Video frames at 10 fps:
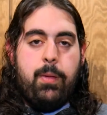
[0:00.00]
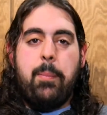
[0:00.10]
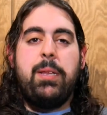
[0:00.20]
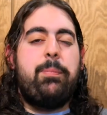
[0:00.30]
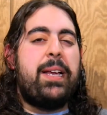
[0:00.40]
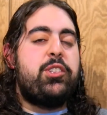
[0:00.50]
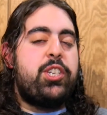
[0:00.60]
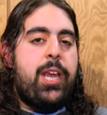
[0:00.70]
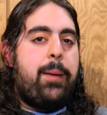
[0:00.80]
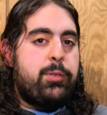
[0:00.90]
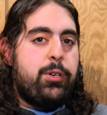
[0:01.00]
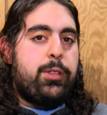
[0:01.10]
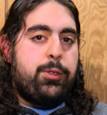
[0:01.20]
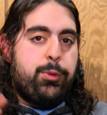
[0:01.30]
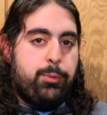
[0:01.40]
I mean, by chapter
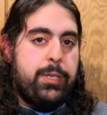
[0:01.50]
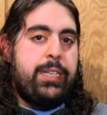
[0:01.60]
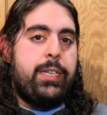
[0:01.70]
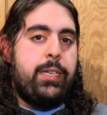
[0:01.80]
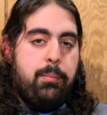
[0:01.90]
3,